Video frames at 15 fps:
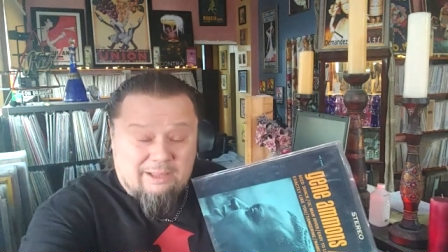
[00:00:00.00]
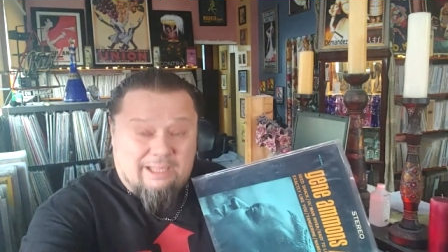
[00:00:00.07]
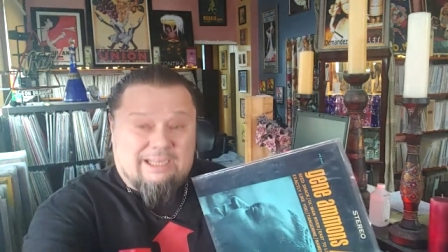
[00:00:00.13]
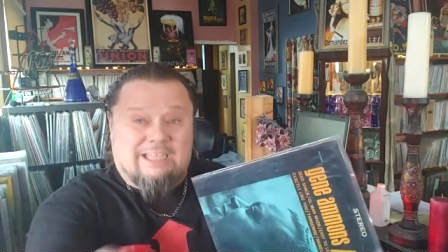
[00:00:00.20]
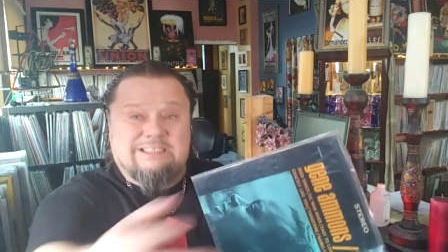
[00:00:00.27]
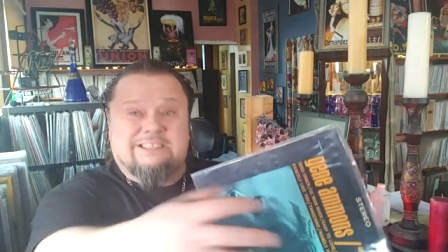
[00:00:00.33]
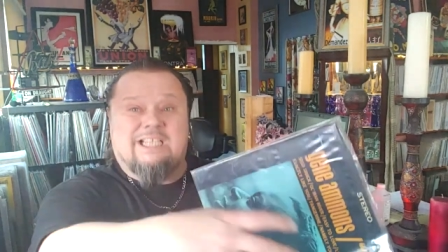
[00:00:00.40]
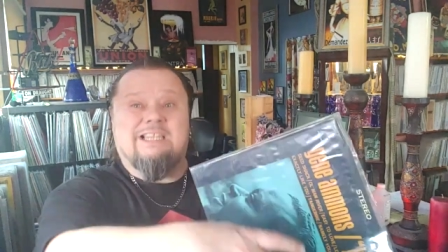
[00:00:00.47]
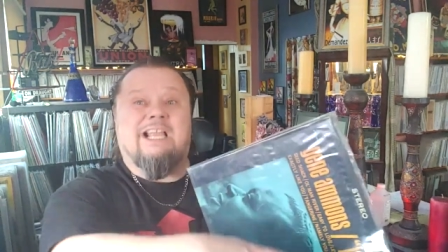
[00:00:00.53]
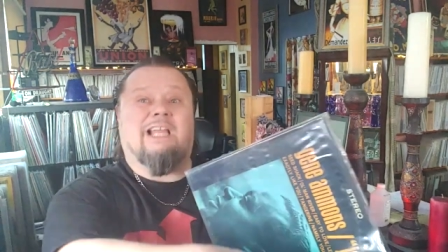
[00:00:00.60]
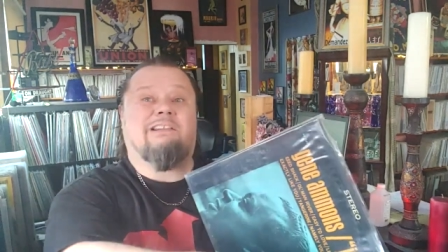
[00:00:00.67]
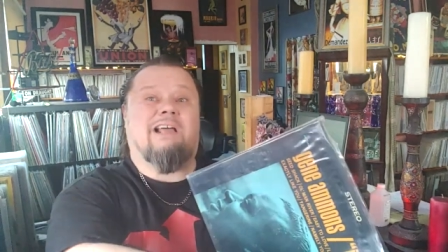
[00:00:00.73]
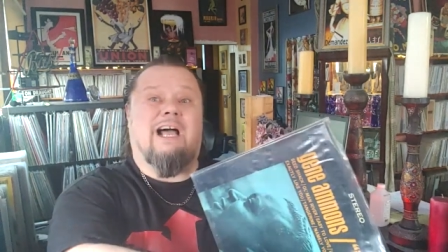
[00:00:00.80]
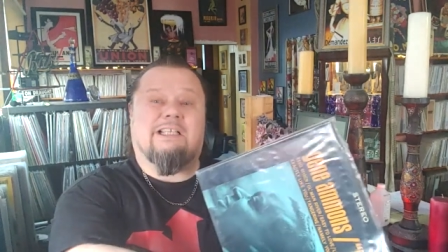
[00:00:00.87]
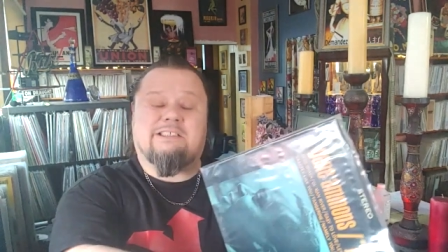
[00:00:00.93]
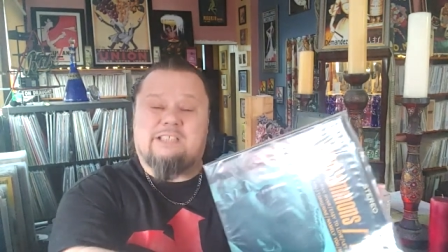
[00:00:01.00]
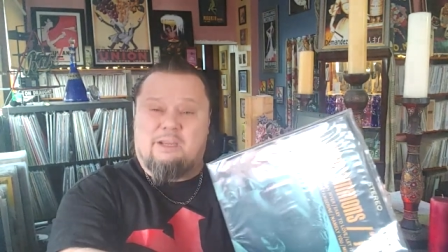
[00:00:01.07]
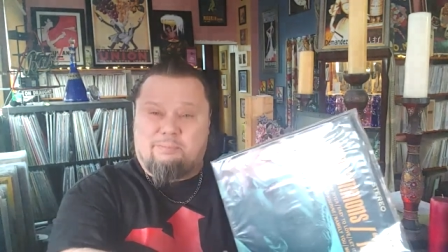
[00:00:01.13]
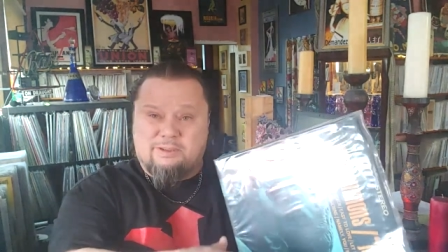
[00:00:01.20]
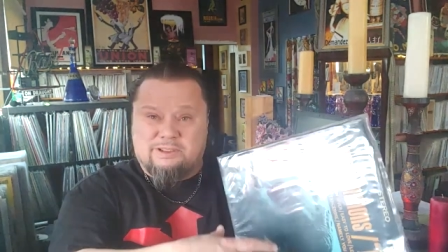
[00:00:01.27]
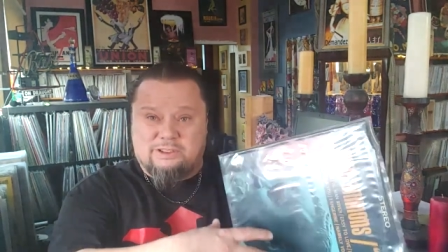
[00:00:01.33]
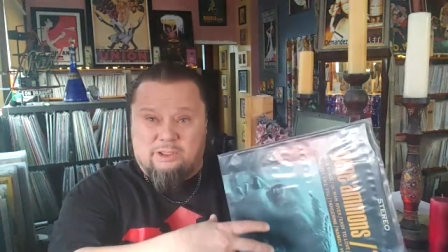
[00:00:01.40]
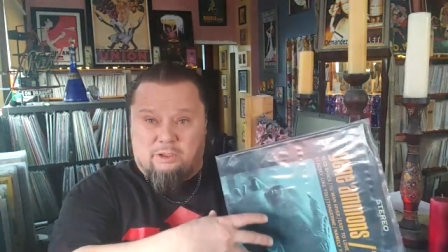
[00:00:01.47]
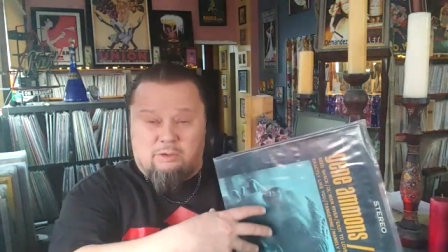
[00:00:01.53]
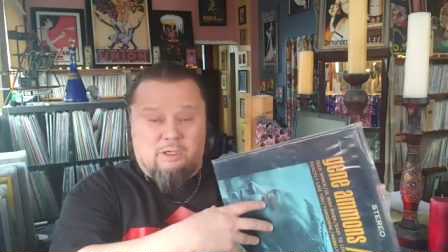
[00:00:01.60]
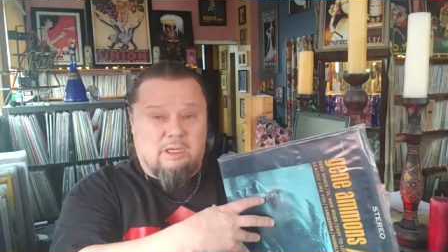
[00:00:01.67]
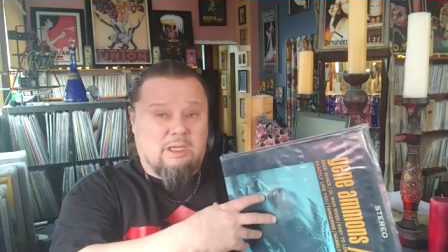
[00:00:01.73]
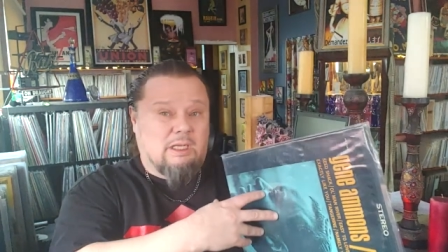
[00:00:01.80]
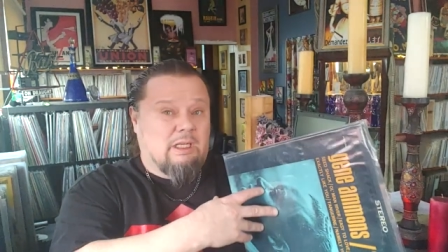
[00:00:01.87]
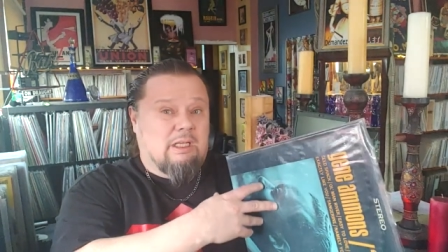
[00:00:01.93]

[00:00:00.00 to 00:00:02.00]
Like I said in that last episode,